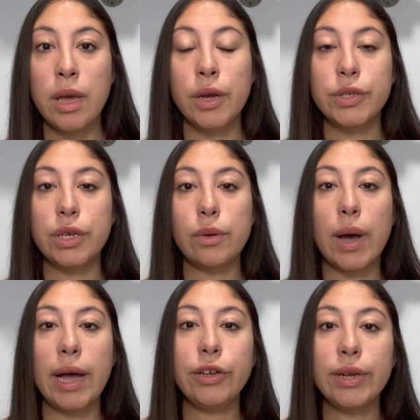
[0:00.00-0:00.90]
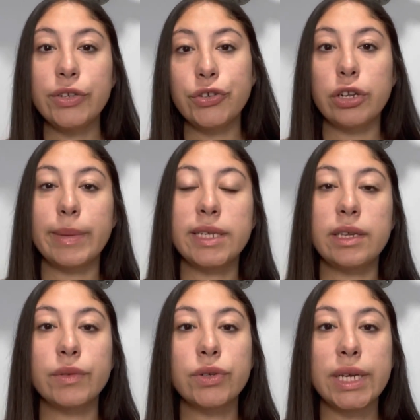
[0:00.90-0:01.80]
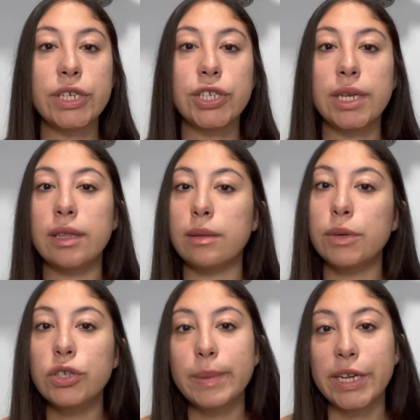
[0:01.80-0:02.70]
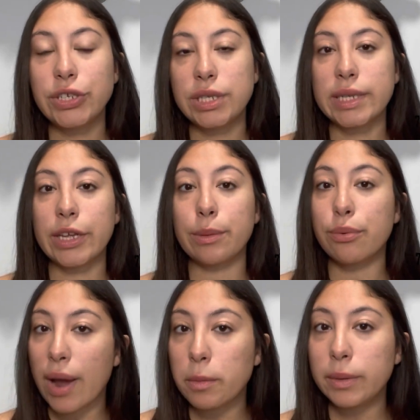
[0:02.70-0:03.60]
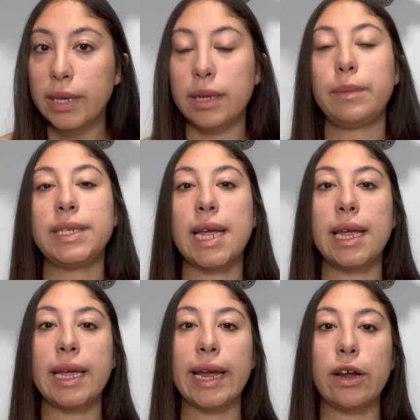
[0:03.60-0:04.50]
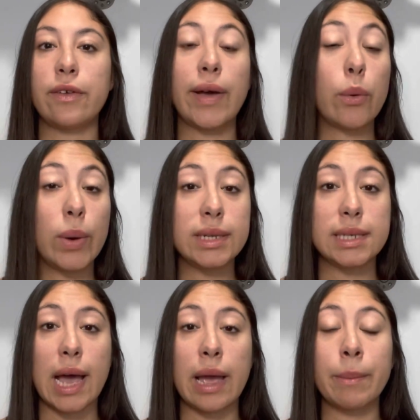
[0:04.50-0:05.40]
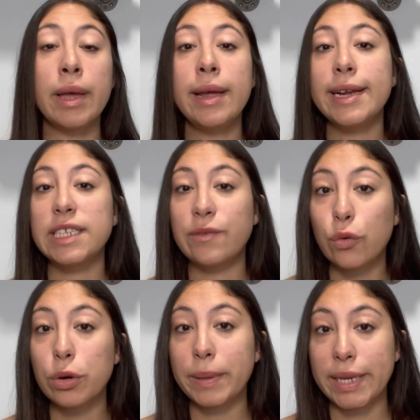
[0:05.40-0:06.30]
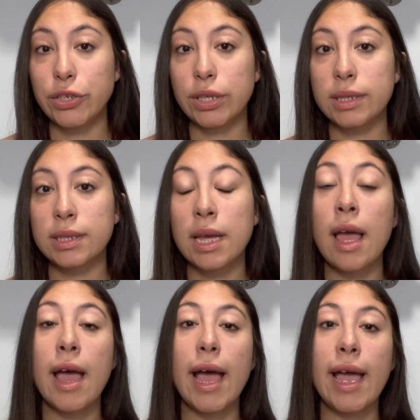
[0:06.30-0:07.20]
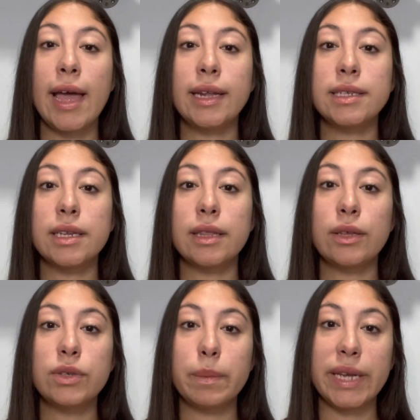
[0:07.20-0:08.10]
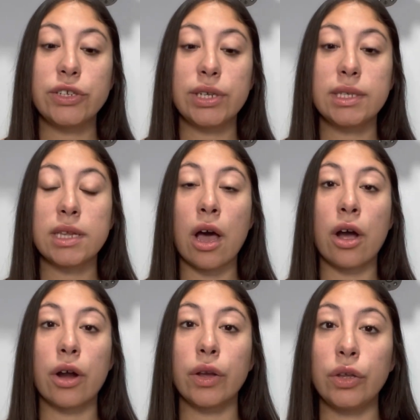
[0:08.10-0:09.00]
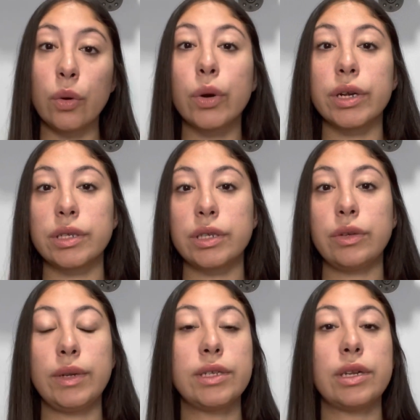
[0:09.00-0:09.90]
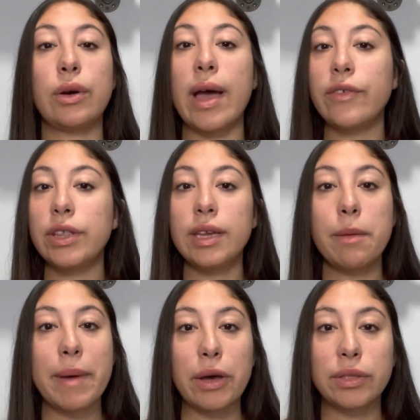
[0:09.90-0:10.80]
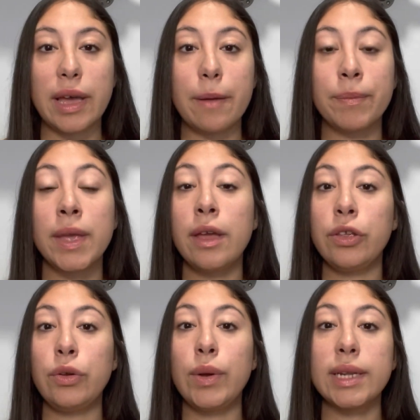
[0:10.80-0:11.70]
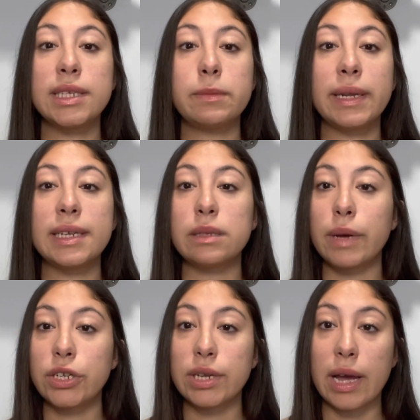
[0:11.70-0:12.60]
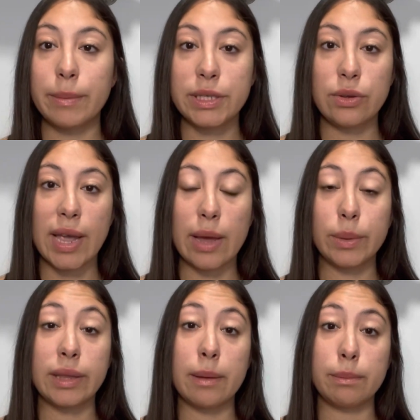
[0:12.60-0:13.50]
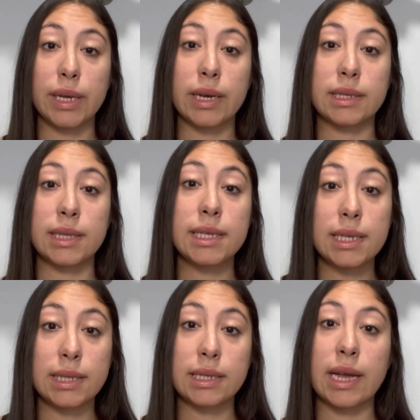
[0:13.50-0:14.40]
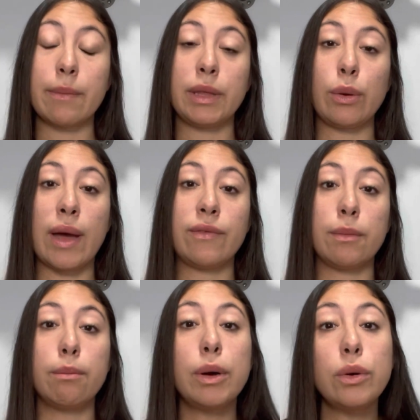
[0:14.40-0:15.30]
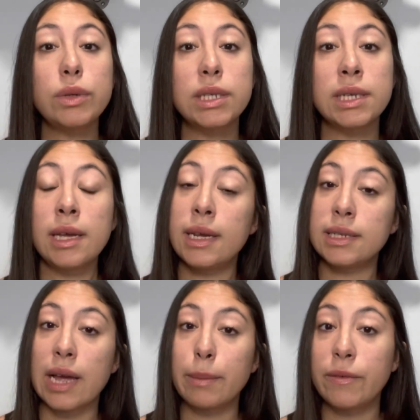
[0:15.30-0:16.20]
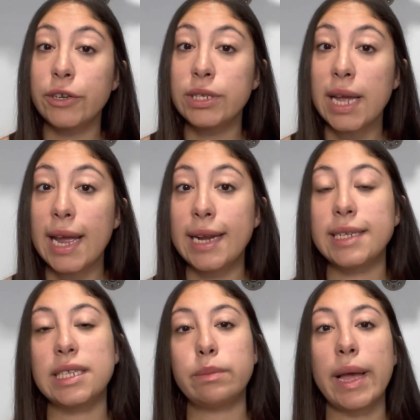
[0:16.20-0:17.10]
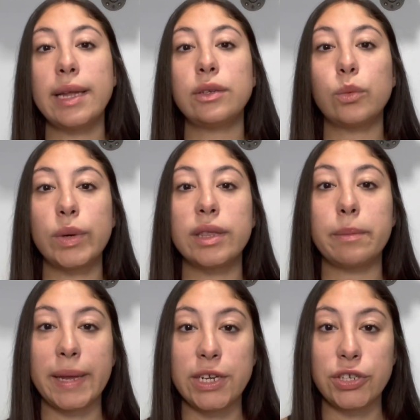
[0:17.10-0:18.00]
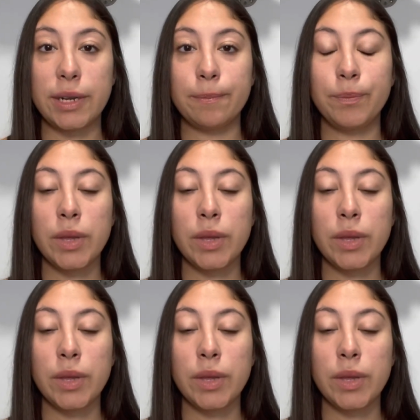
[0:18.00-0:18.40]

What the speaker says: So on your internal medicine rotation, the most patients that you're probably going to be taking care of at one time is 4 patients. And those patients are yours. You need to know everything about them. You get to spend as much time as you can with them because this is the time that you have the most time of your day to spend with a patient.